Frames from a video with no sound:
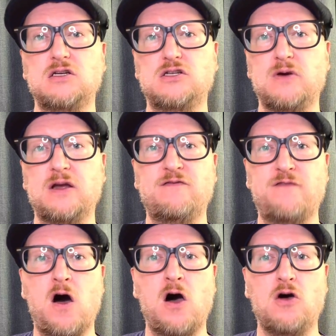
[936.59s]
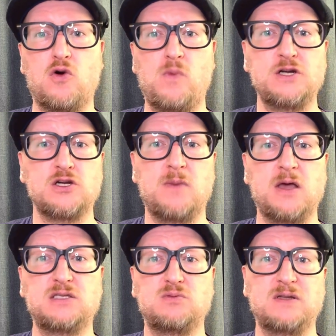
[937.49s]
during fall or winter
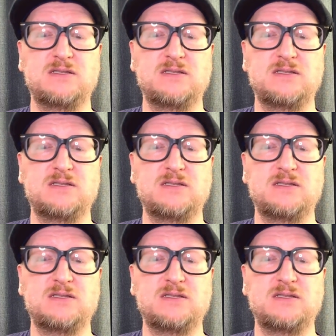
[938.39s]
months when